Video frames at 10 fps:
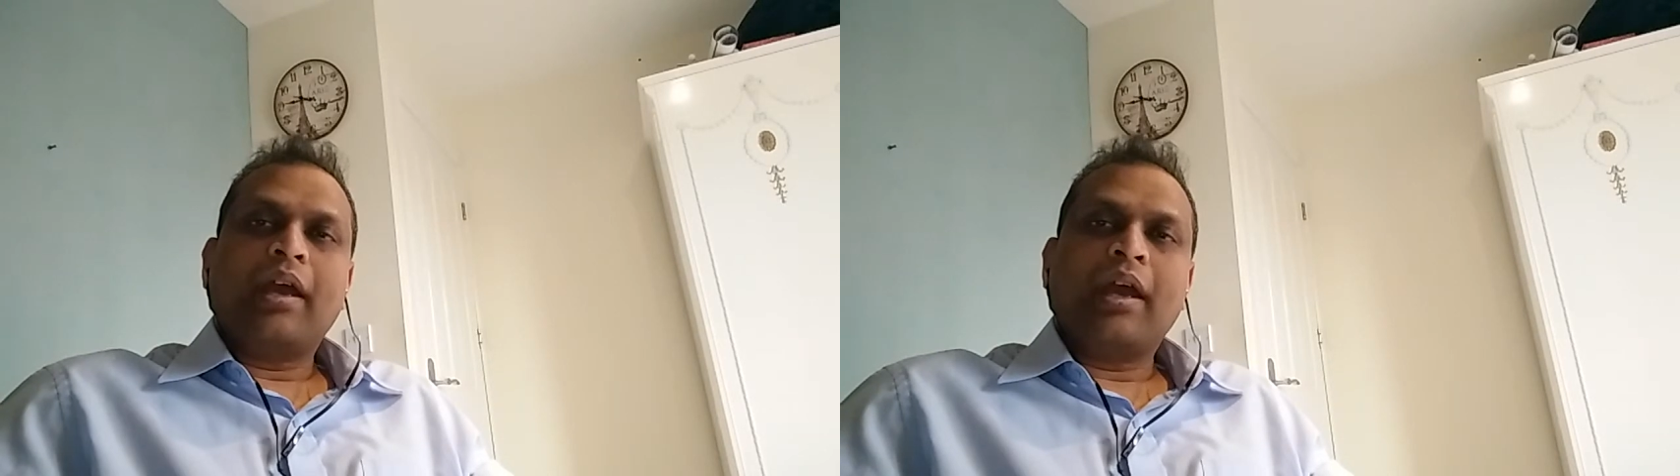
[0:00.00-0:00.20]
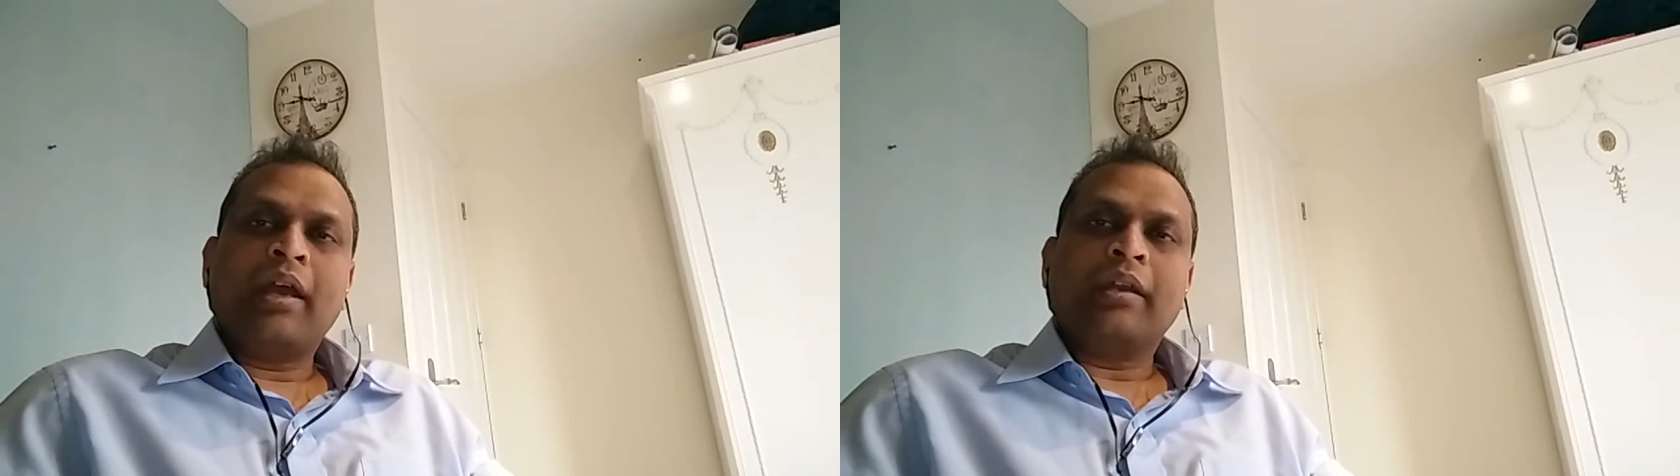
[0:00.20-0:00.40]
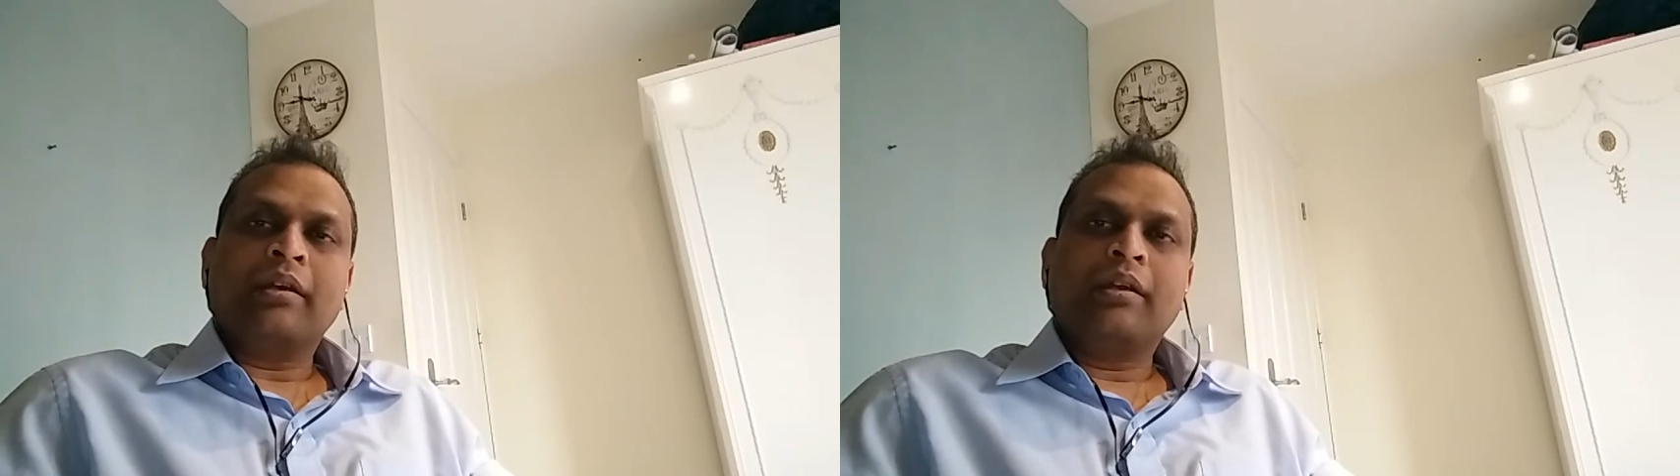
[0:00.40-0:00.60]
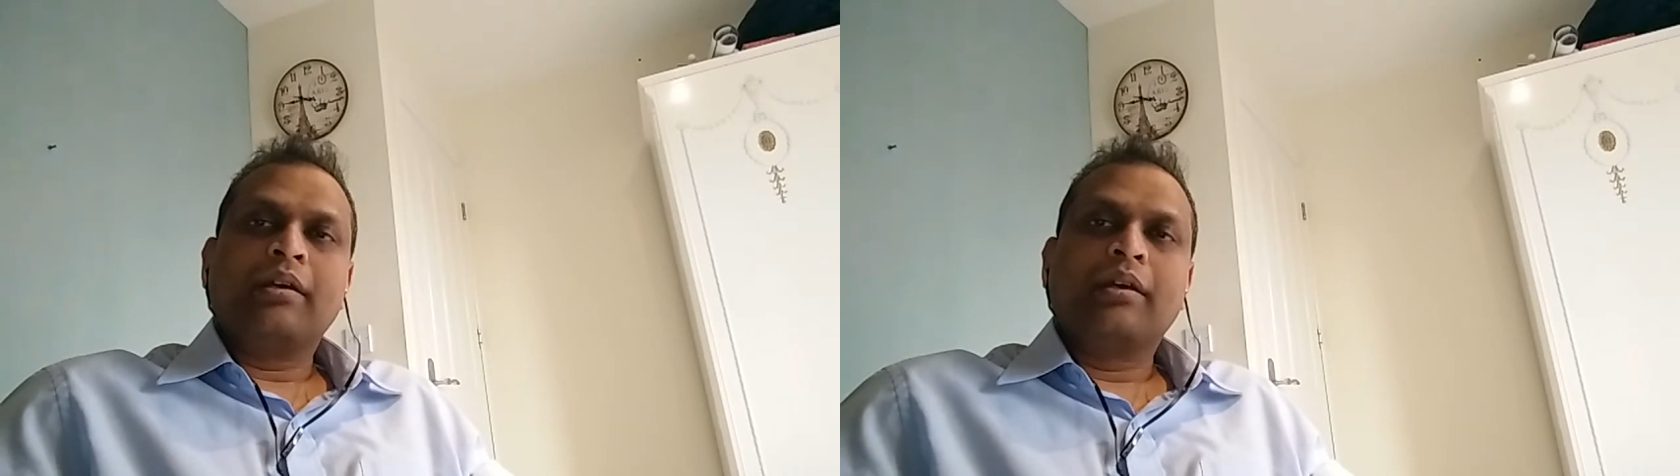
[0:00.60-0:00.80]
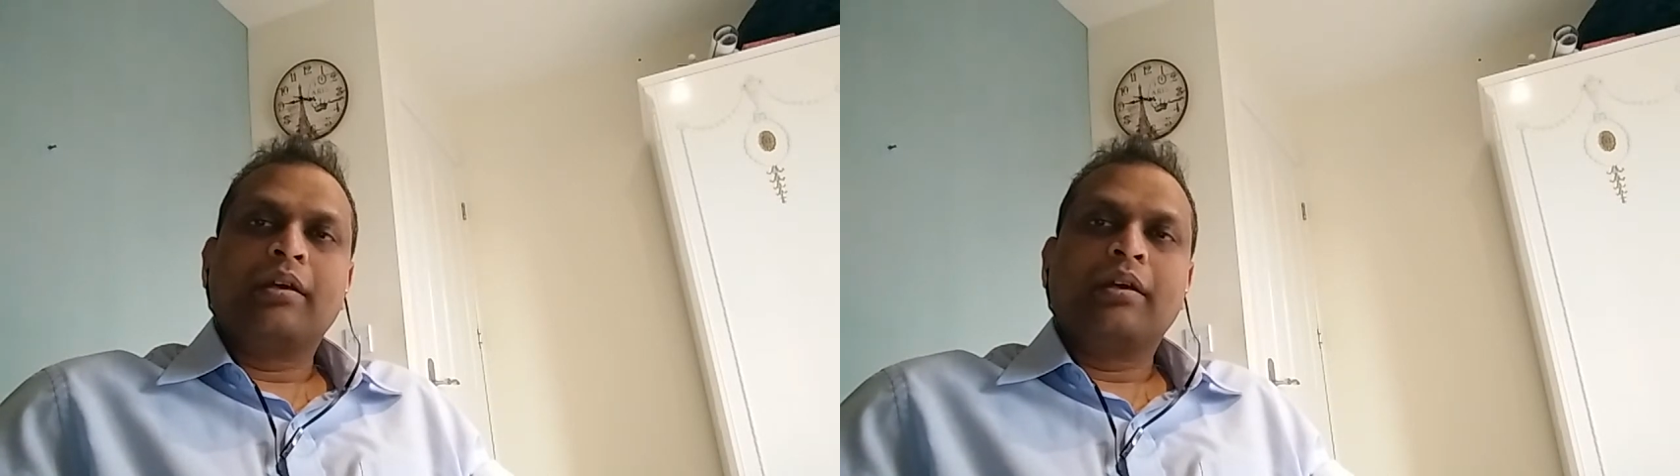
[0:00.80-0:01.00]
and
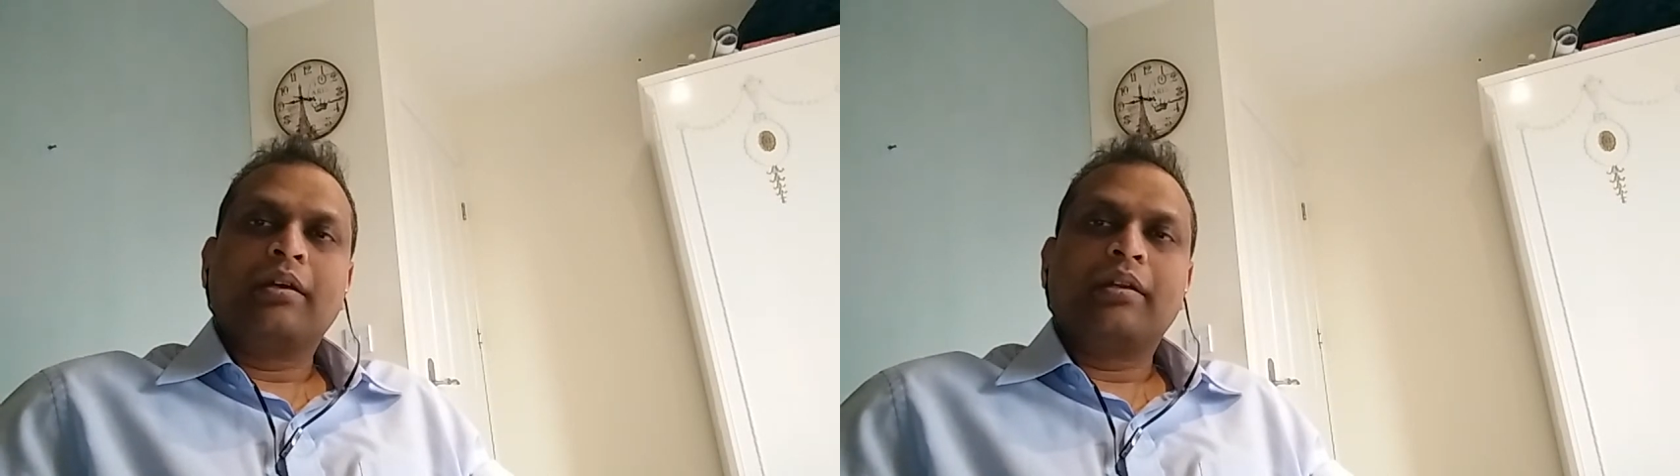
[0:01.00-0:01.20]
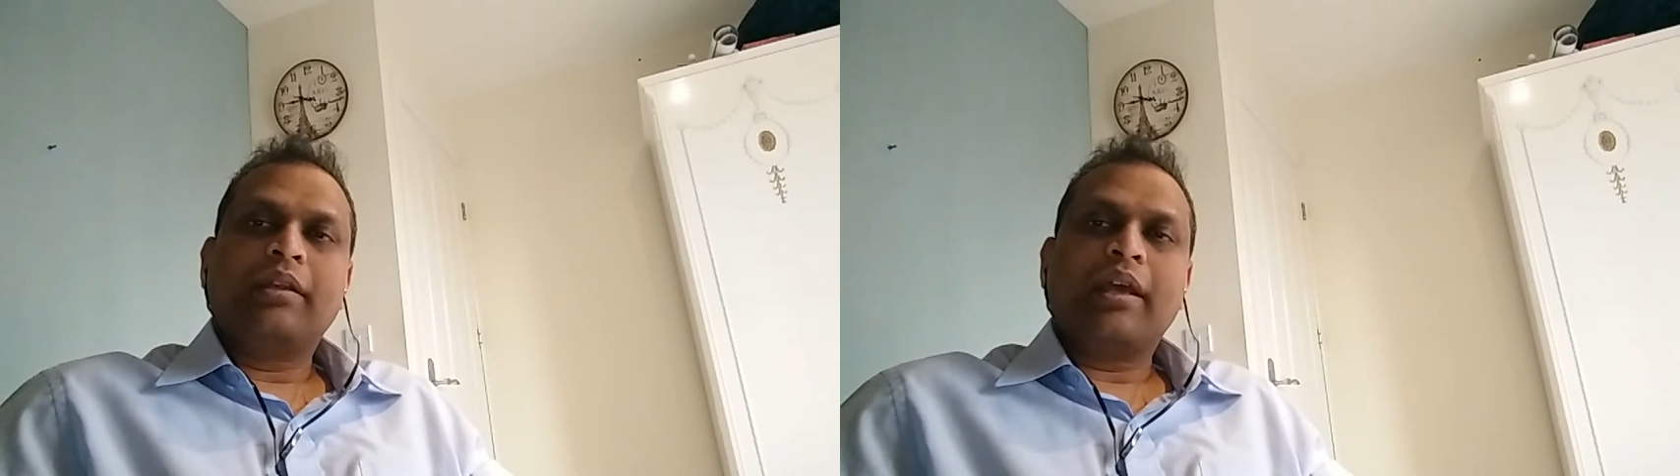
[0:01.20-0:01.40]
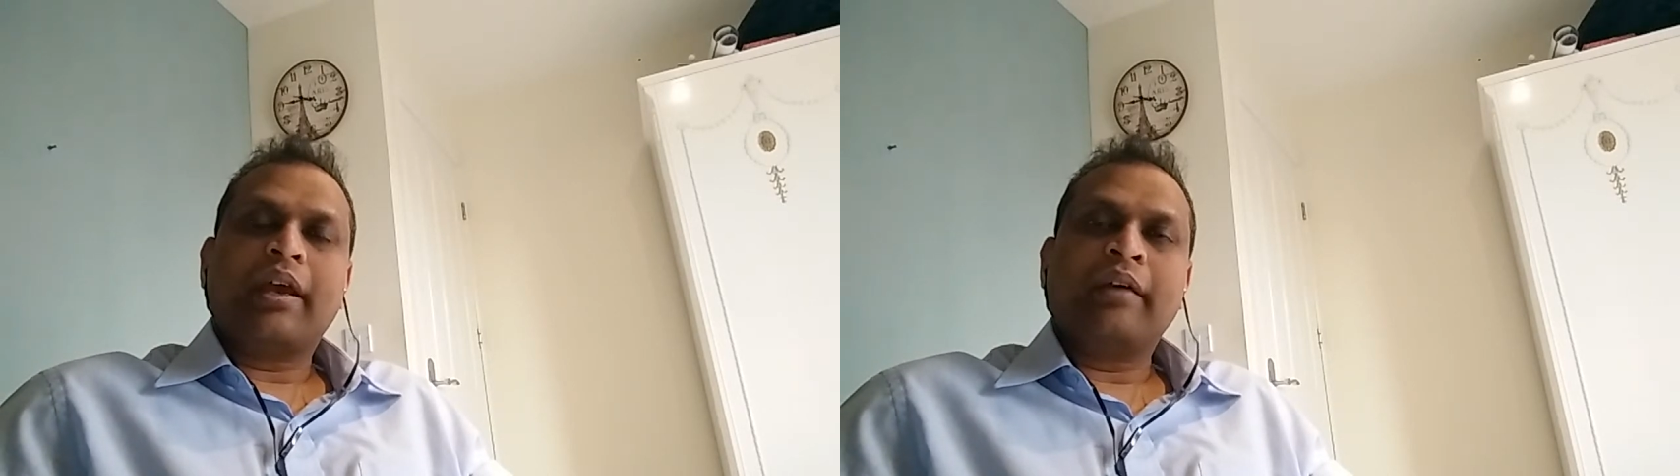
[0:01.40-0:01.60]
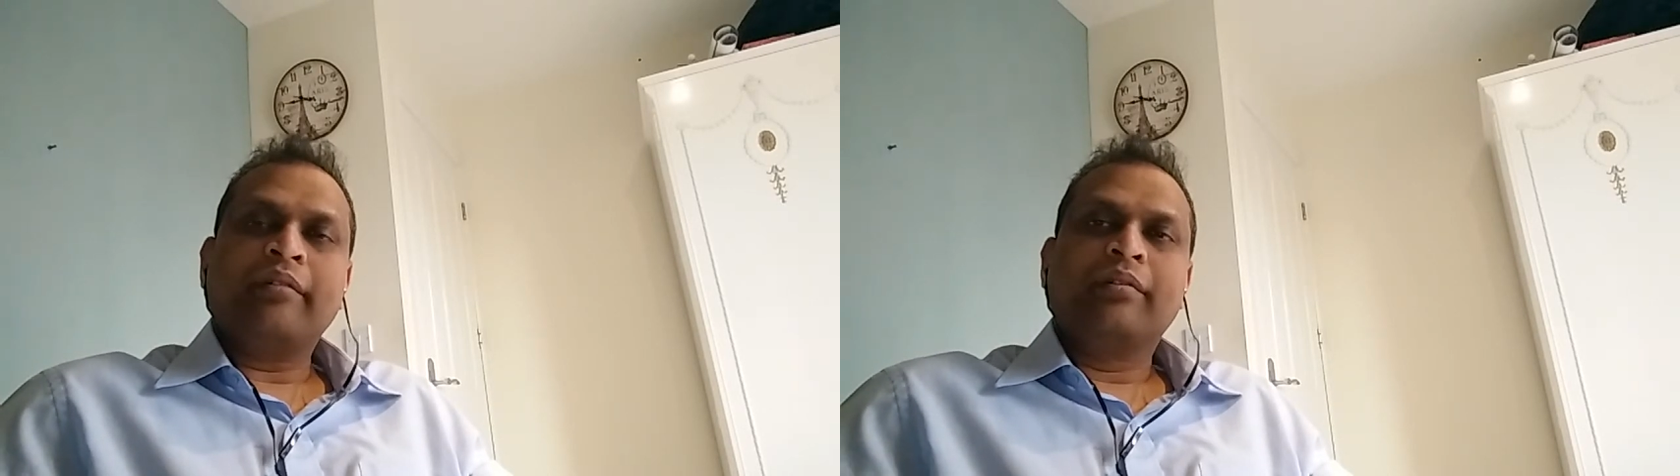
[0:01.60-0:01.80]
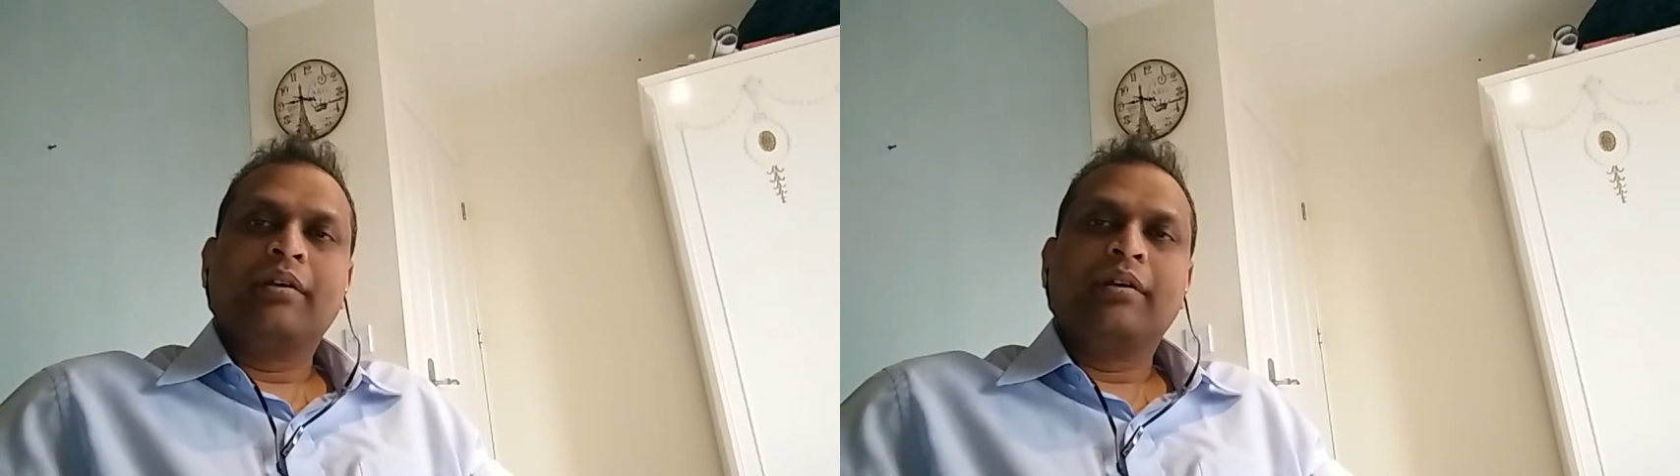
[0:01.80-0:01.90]
they have